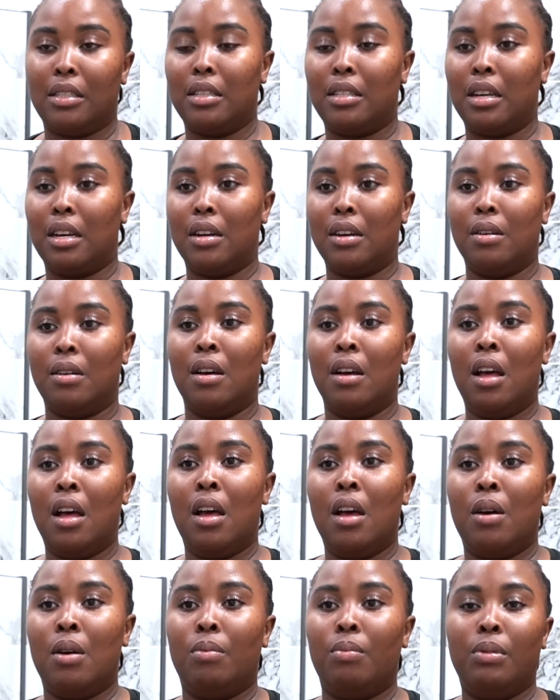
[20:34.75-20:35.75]
So
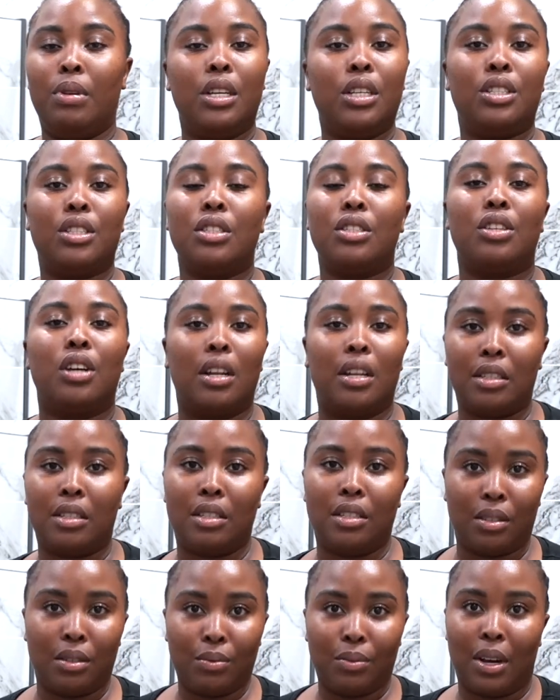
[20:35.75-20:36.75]
we just started
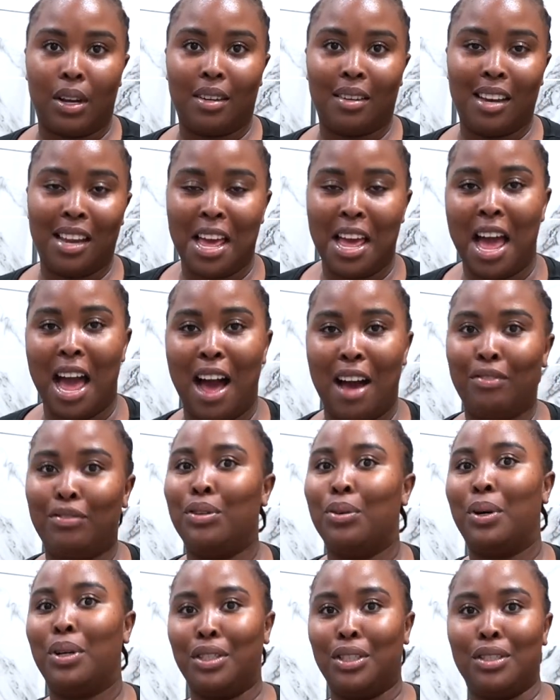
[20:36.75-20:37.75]
season one
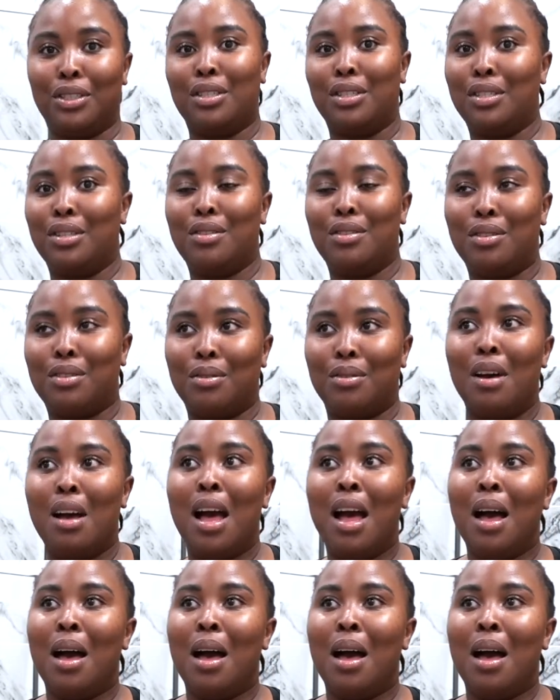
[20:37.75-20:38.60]
after watching season two,